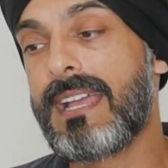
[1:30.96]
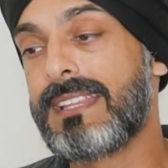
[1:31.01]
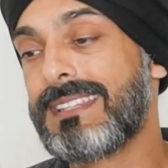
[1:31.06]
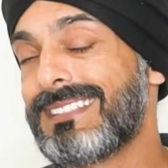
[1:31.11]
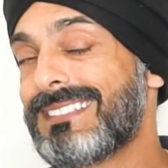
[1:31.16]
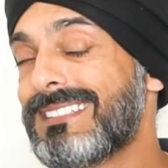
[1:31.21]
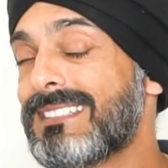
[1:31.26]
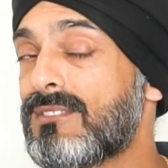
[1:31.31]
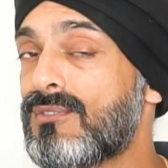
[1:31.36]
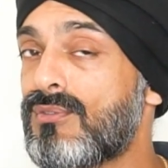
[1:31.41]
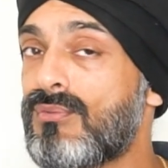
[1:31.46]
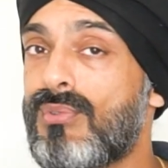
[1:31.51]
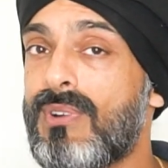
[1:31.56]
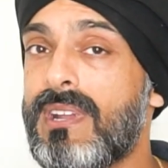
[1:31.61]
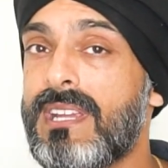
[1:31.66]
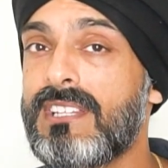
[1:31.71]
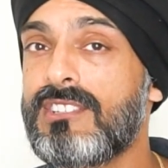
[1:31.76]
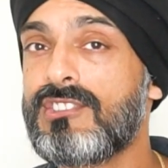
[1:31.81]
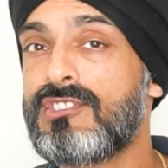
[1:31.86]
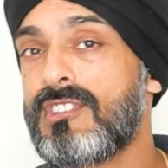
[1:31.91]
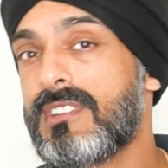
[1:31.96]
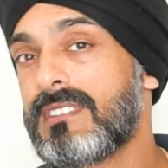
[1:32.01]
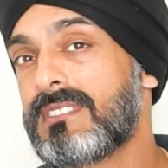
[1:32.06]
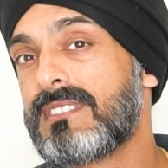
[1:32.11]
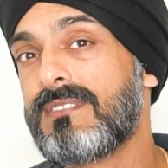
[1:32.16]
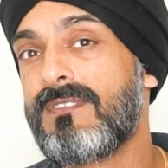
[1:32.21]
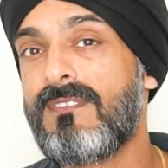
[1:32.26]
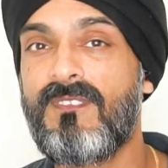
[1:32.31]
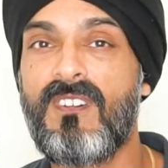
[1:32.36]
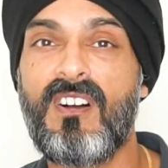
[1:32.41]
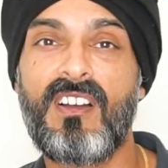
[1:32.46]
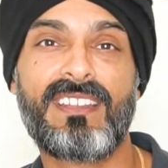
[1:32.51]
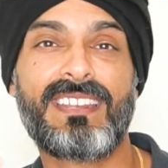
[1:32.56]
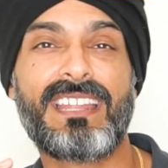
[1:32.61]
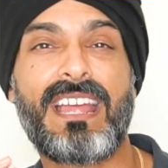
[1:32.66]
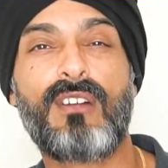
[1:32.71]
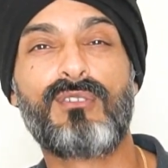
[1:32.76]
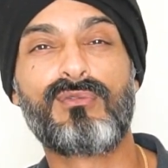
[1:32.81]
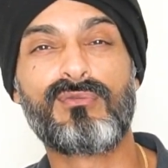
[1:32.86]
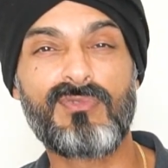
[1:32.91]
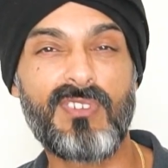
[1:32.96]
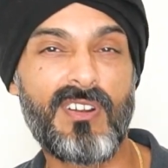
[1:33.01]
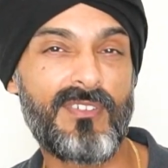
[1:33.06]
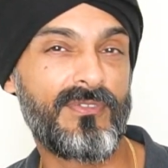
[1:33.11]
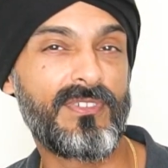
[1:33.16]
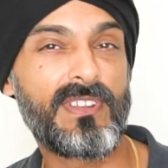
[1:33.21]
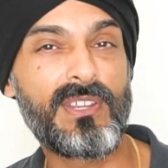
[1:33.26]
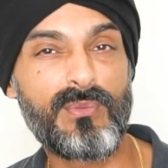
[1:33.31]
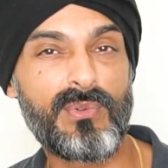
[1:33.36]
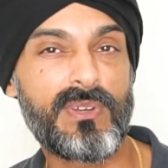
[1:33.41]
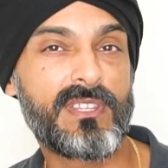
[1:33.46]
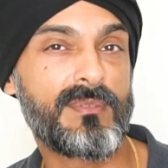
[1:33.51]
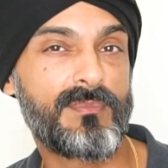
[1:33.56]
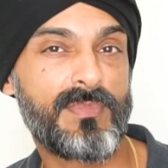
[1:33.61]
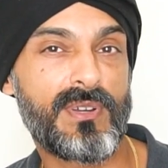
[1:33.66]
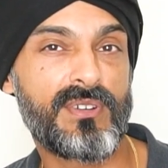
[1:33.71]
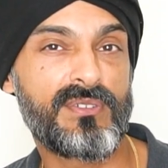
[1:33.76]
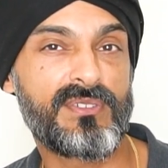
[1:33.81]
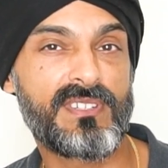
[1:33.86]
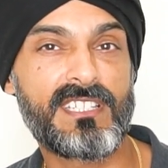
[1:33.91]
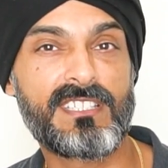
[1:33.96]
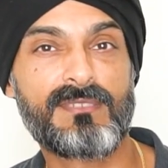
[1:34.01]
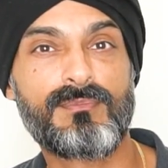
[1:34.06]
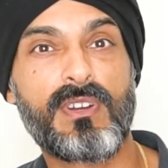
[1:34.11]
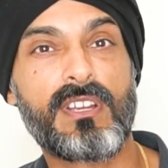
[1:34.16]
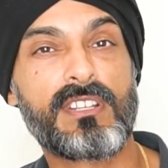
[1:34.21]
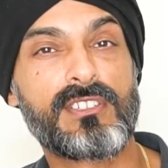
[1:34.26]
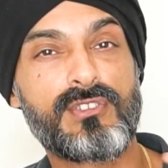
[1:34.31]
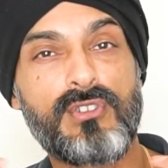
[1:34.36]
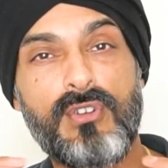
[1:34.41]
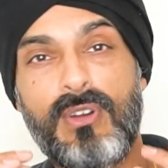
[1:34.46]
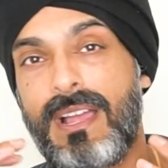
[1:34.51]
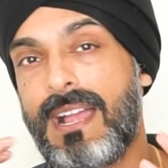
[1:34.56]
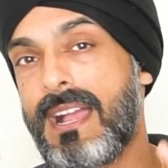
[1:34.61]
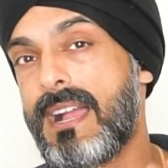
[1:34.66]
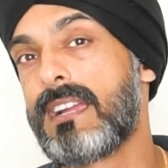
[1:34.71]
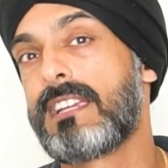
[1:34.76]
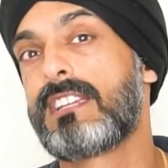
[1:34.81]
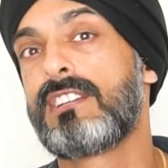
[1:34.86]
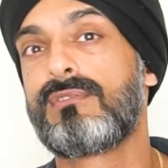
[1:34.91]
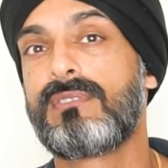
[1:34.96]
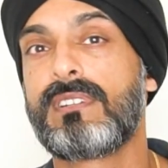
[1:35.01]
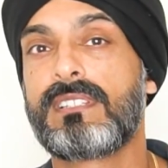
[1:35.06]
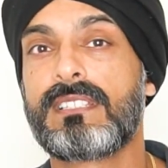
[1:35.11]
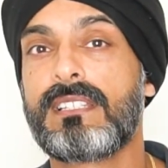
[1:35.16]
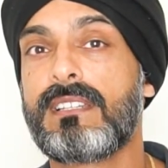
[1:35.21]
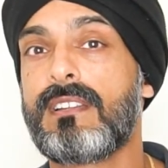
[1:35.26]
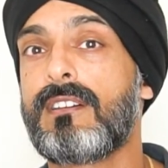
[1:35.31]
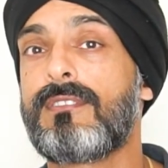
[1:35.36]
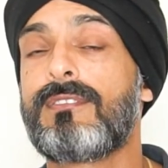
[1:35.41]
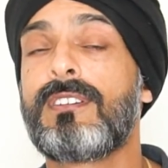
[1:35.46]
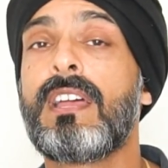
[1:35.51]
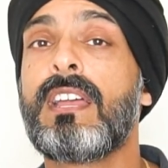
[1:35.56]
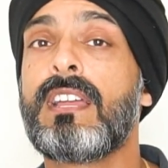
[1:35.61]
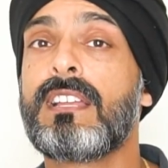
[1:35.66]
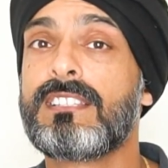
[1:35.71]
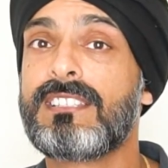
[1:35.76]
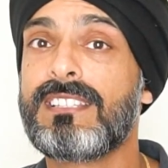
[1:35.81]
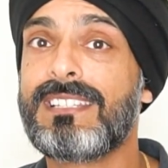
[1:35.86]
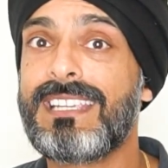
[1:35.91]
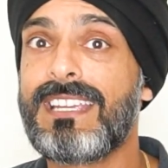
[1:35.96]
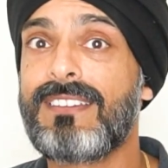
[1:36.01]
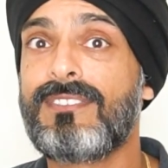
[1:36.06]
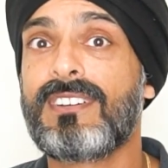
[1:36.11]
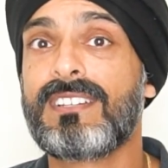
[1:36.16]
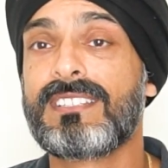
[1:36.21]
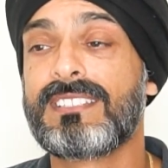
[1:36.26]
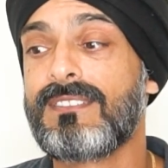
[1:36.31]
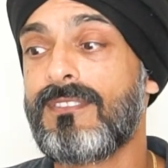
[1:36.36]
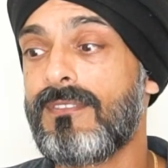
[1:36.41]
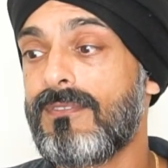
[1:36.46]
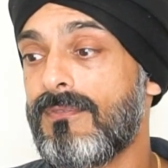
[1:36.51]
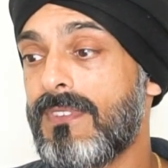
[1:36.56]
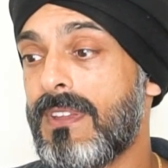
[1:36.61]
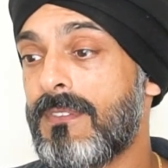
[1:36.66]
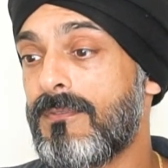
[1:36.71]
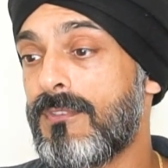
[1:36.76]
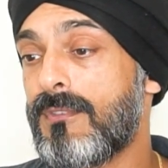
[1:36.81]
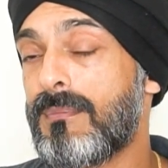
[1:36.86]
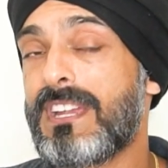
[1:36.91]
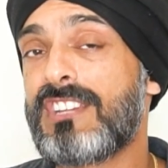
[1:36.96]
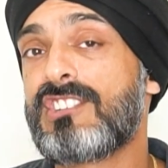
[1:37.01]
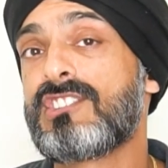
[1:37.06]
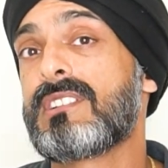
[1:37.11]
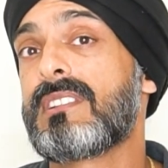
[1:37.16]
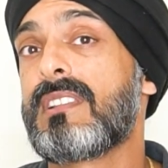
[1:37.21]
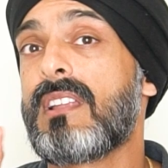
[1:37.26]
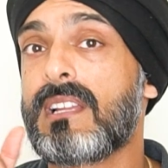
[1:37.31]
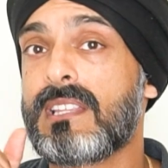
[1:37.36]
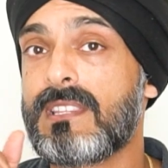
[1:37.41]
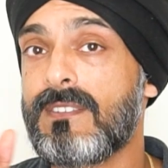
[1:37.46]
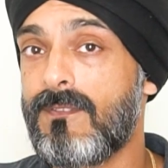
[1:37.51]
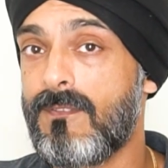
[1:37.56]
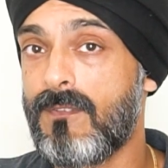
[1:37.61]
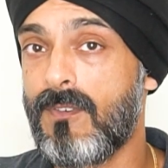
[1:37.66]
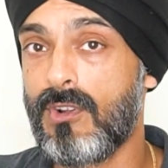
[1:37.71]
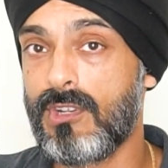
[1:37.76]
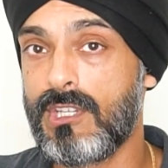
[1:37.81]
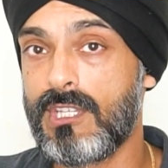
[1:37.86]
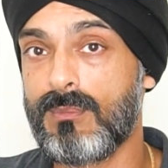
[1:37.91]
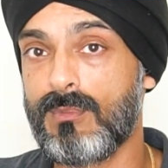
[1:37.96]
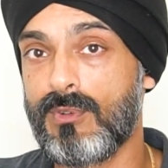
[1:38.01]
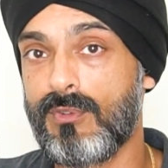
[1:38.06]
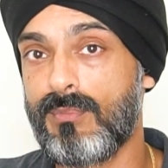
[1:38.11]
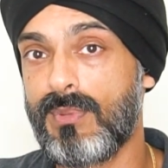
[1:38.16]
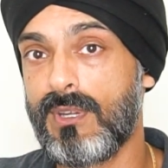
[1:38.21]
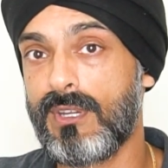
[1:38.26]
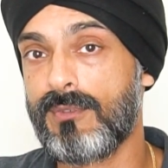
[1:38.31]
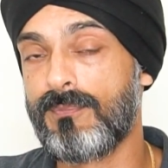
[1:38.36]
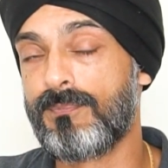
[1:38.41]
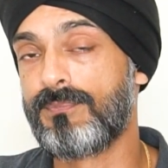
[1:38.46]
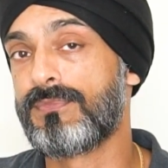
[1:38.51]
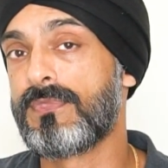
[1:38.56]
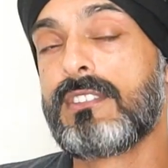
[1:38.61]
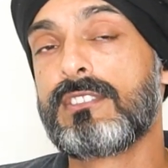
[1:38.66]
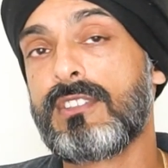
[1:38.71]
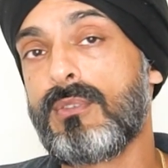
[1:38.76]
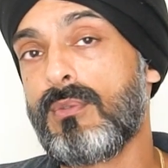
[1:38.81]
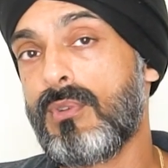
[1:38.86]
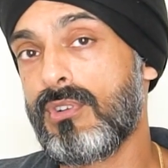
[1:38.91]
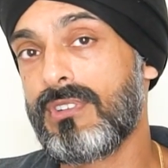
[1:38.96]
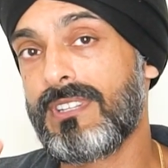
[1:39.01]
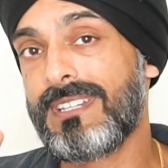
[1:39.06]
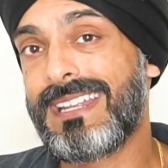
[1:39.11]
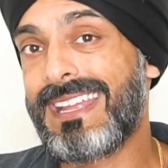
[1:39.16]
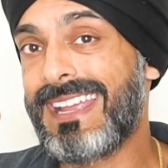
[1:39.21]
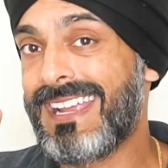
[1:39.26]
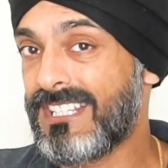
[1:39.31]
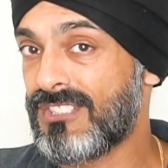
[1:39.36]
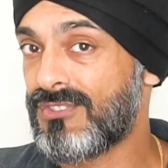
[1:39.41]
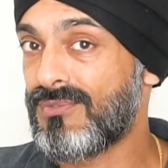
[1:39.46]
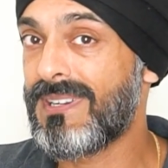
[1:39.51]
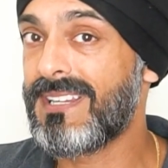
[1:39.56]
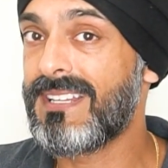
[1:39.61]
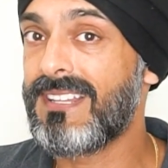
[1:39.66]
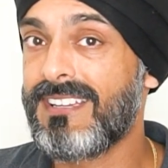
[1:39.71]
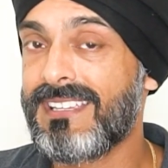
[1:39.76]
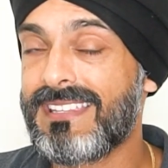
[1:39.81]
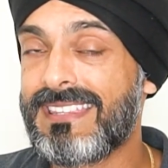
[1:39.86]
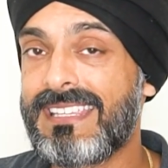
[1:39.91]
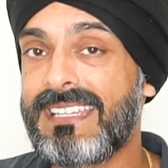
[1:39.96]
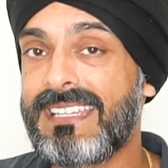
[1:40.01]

And this is great just to find out roughly where the bone is, but it's not accurate enough to give us information like the volume of bone. So on an x-ray like